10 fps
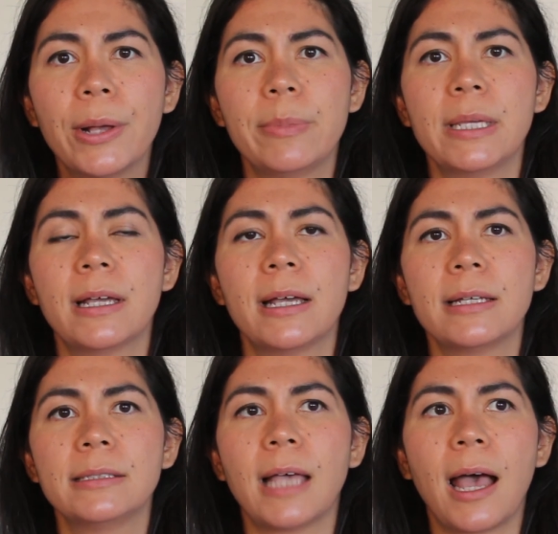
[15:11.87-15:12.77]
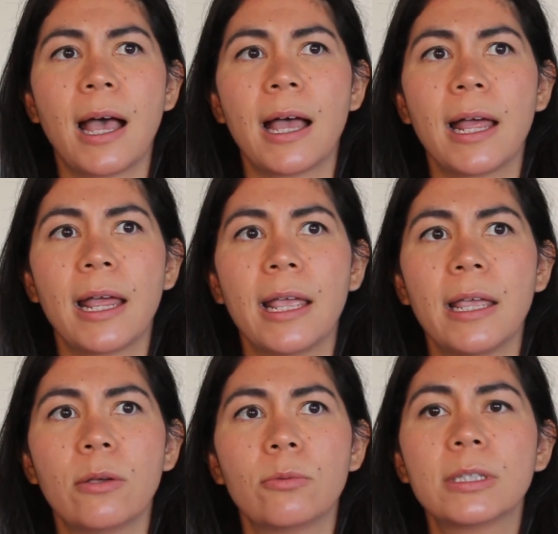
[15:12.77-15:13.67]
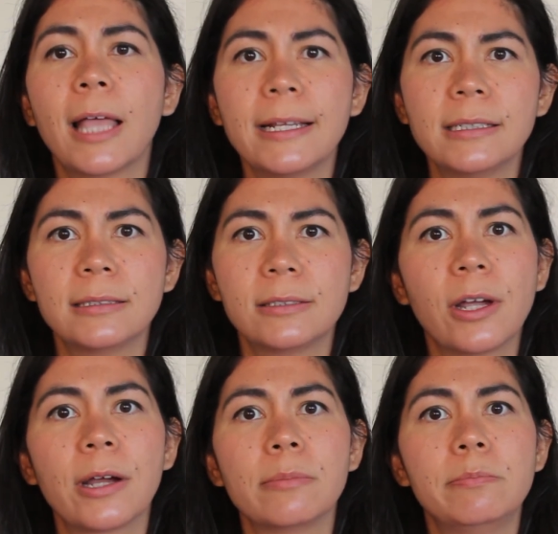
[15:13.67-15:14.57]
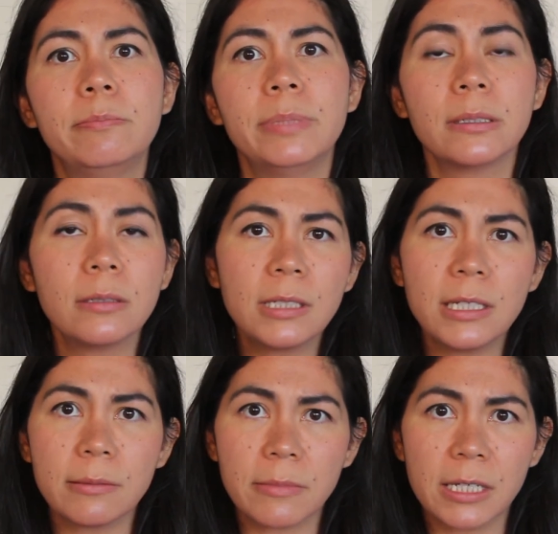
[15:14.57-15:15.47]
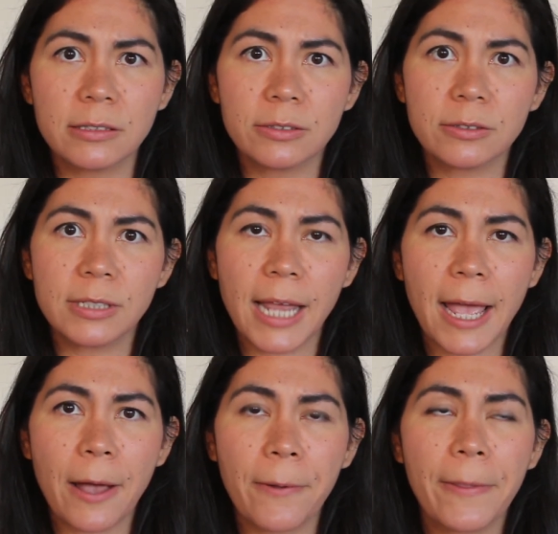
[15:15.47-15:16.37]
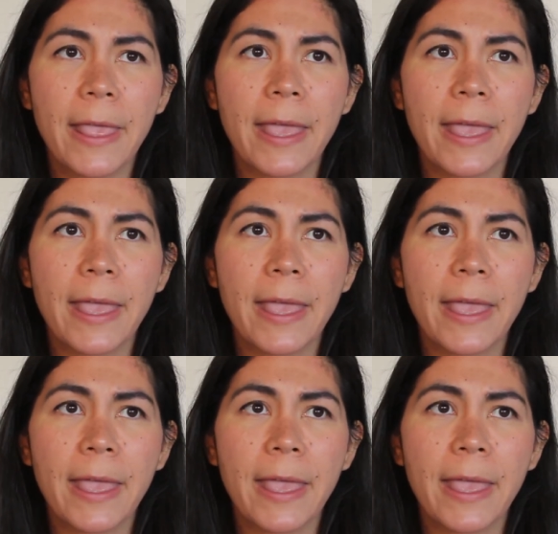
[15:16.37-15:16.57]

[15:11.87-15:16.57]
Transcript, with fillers: because I would like to start building muscle now,